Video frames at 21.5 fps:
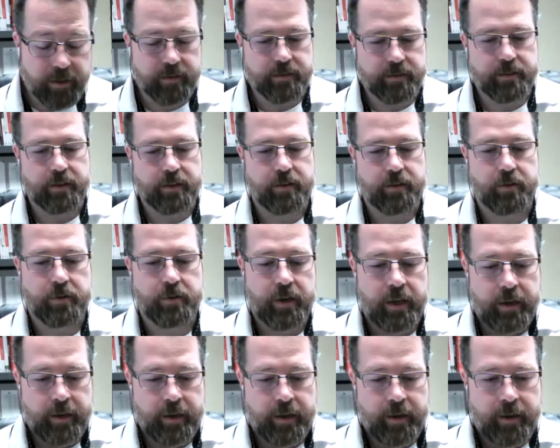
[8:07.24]
So
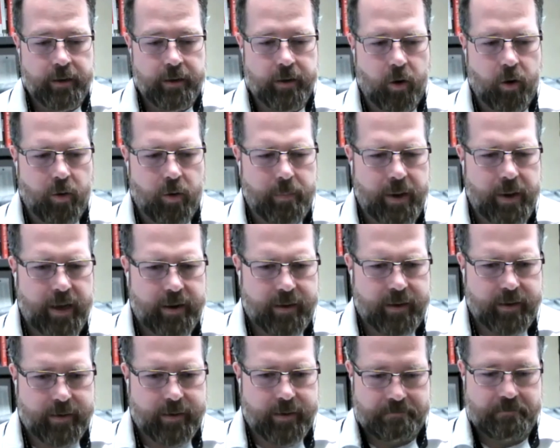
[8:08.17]
going
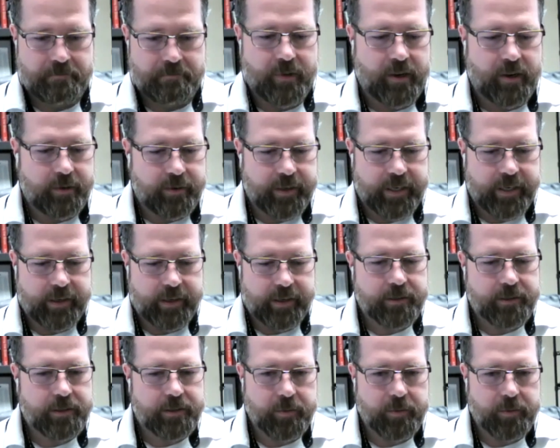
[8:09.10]
back 100
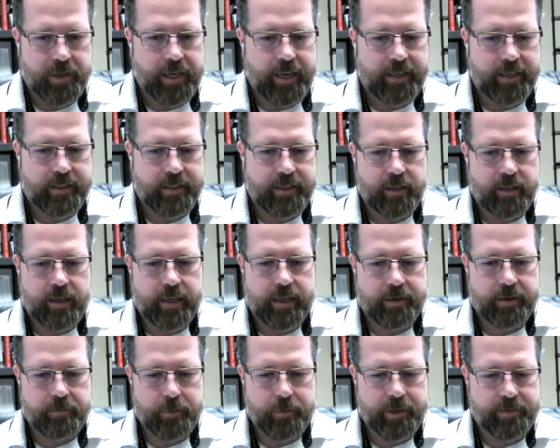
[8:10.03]
years to when
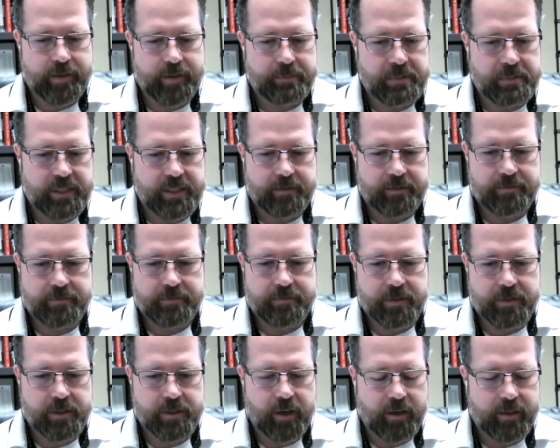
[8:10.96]
Clyde Weaver himself
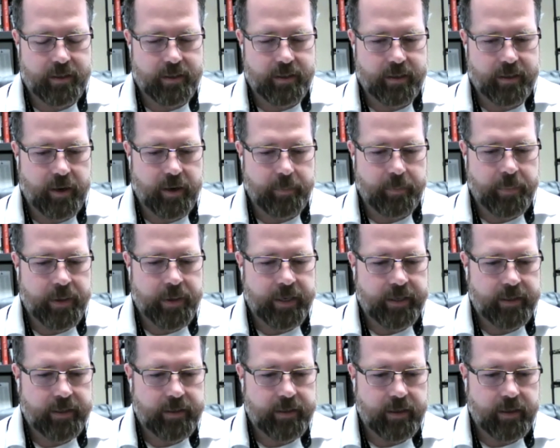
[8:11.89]
started the
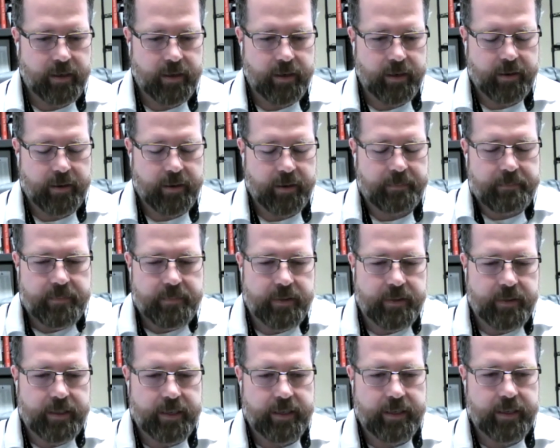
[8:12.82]
company,
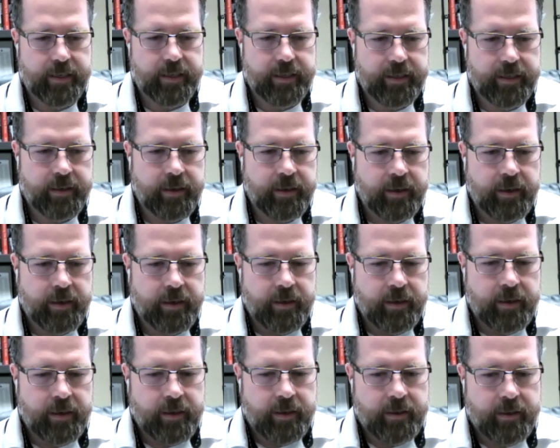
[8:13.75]

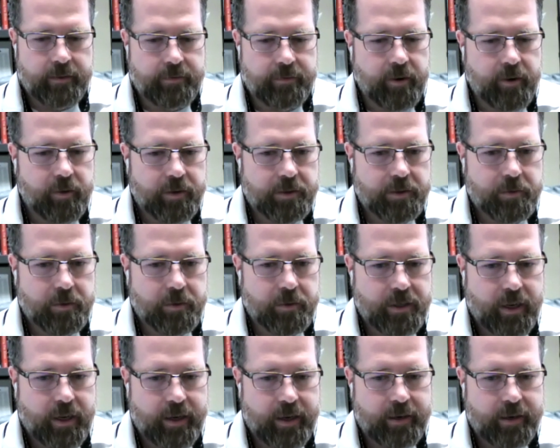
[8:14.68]
the focus
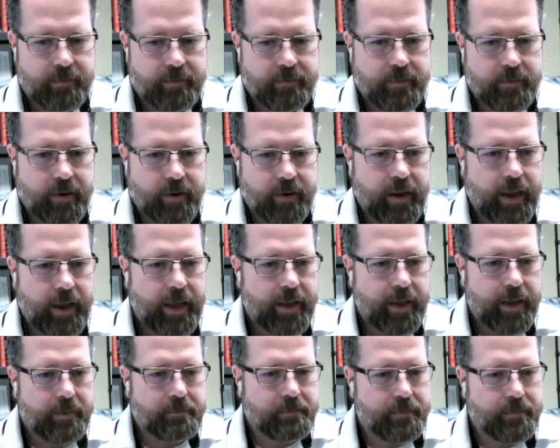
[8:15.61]
was on
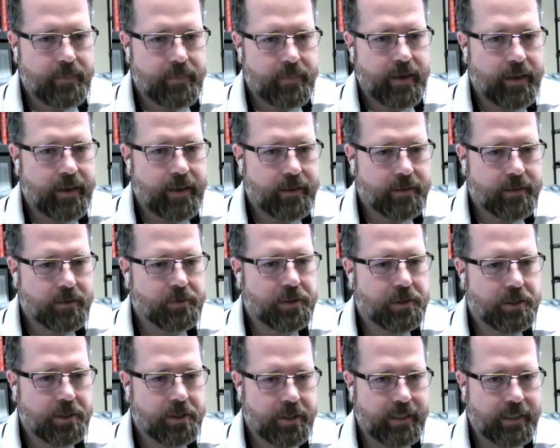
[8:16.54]
ham and
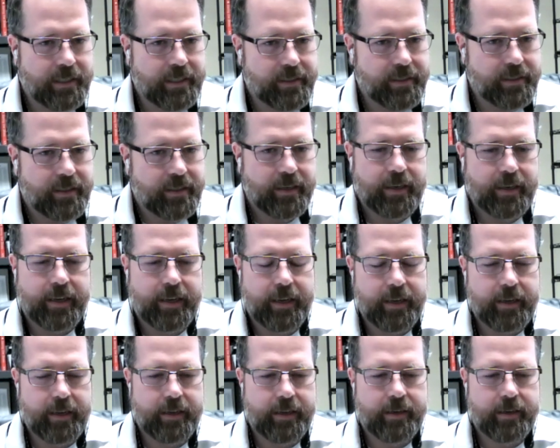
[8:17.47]
Swiss cheese,
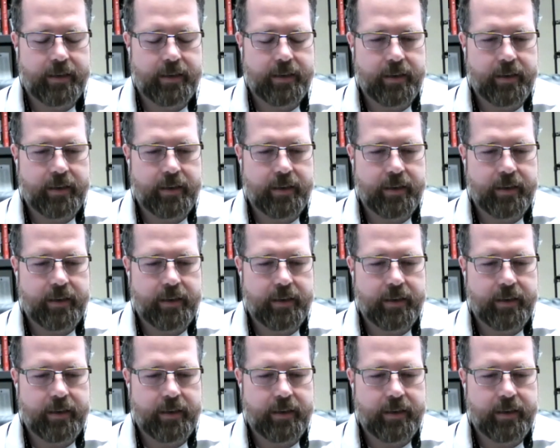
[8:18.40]
and